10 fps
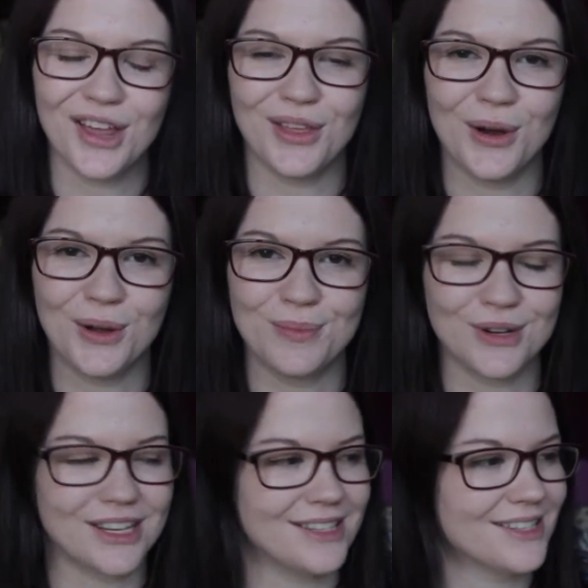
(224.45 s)
The whole
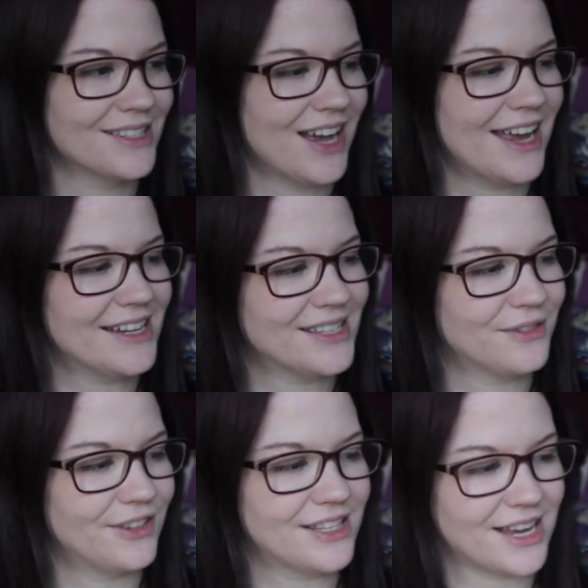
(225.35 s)
book is designed as
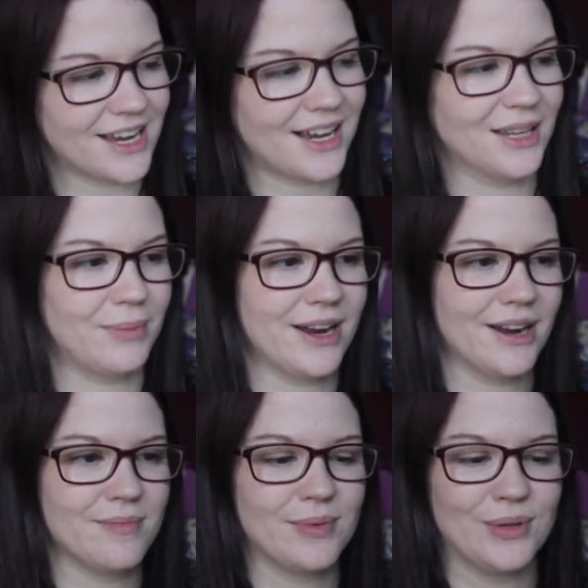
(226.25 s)
if it's a colour by
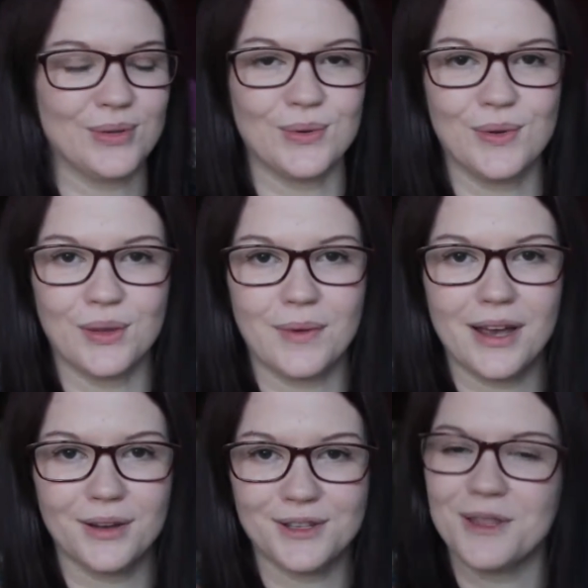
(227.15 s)
numbers all the
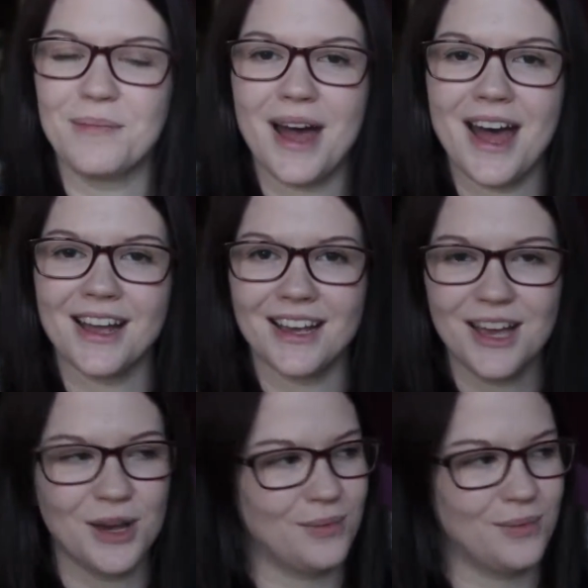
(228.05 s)
way onto the back,